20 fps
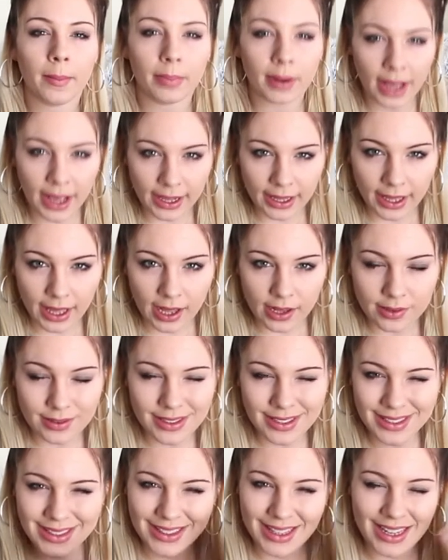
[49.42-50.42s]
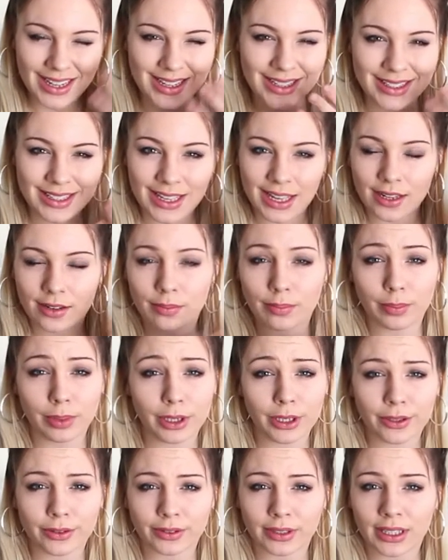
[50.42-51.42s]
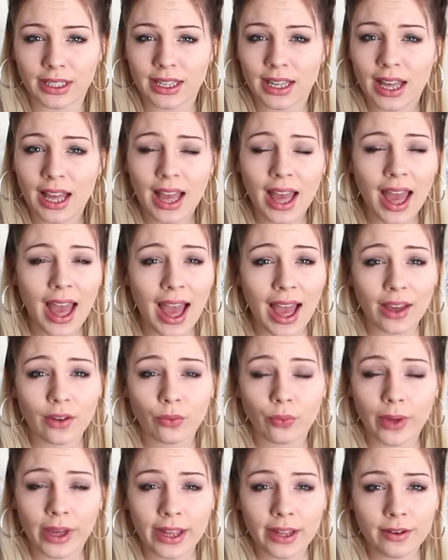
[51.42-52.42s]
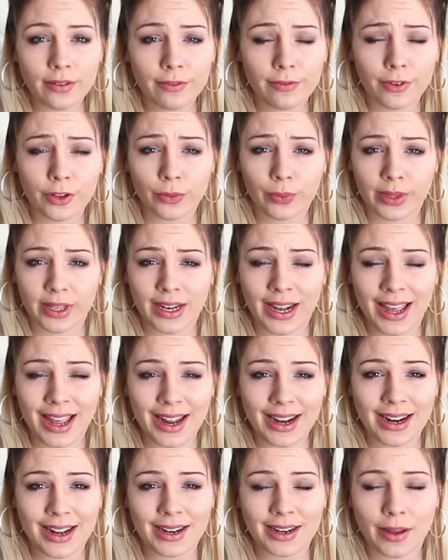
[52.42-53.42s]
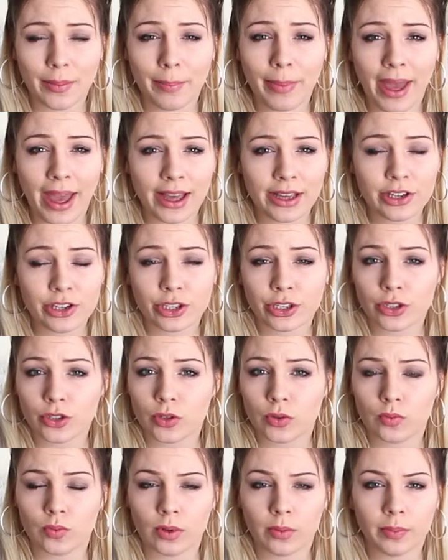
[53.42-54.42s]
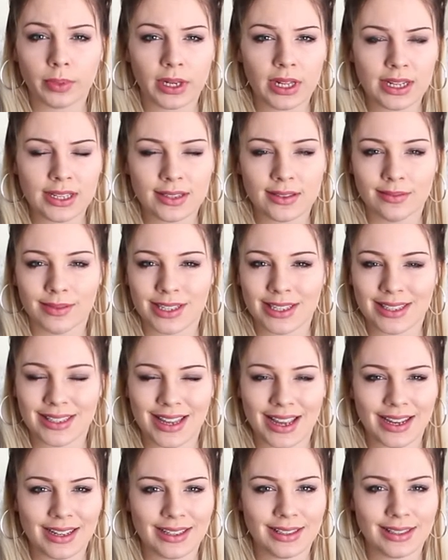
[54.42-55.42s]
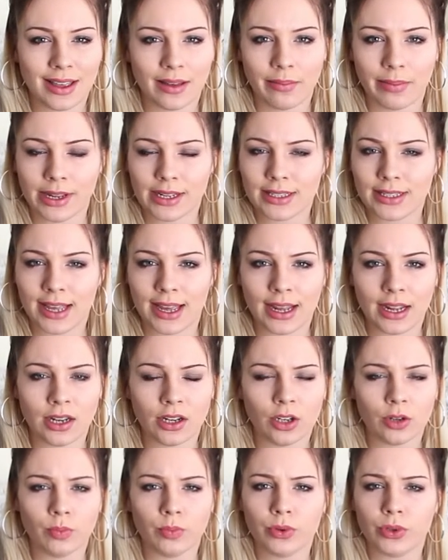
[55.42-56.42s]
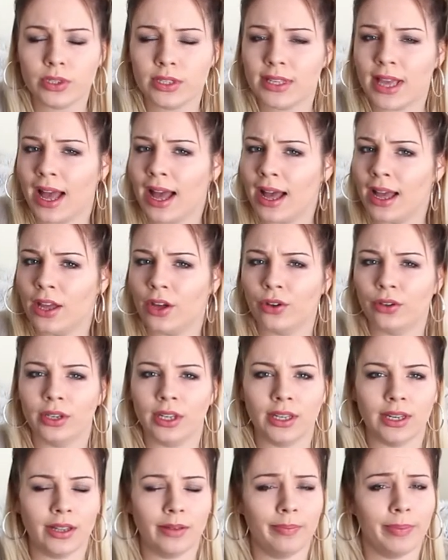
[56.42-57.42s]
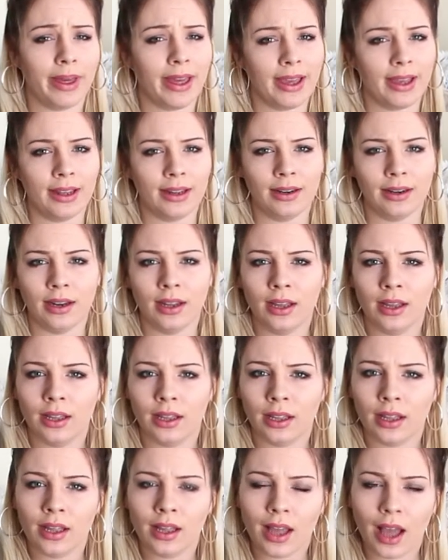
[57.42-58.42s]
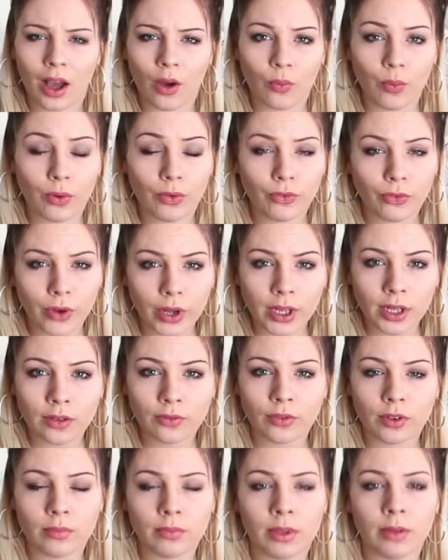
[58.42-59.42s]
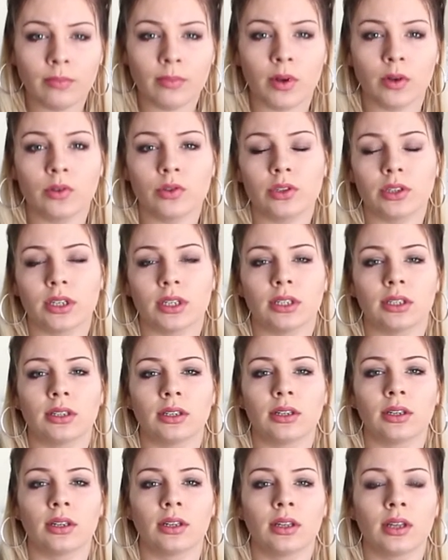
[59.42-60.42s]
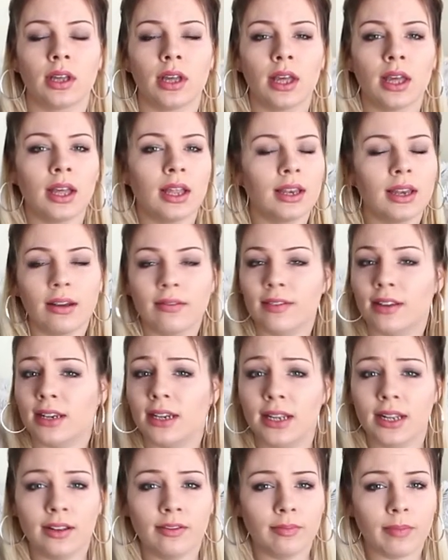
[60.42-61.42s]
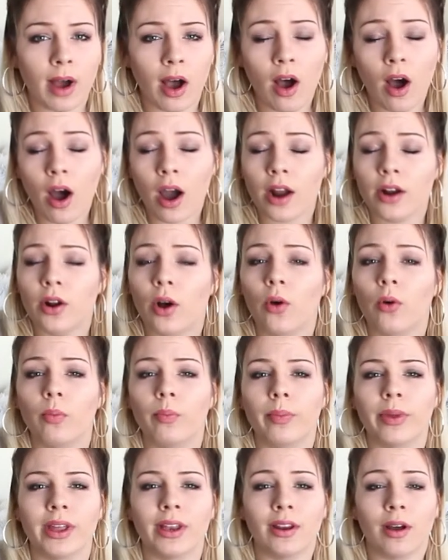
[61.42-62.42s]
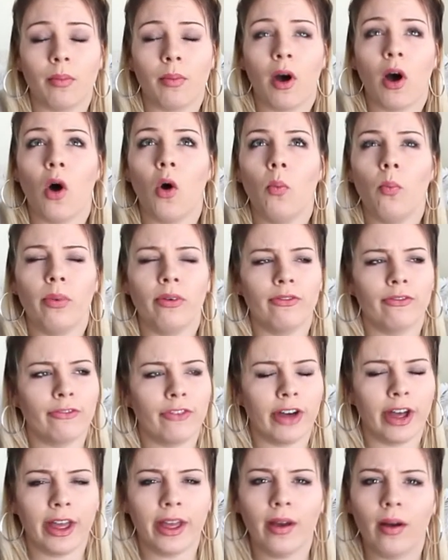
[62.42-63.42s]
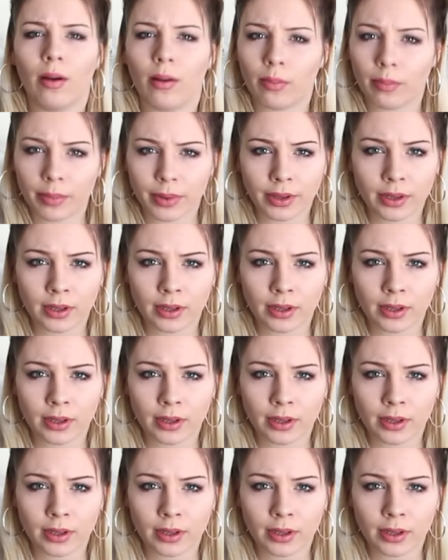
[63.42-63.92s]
blackouts, things get blurry. rate filled with hate and the passion to replace mistakes I maintain a bullseye on any pain. I refrain from emotion. Never leave my heart open, I'm hoping for help.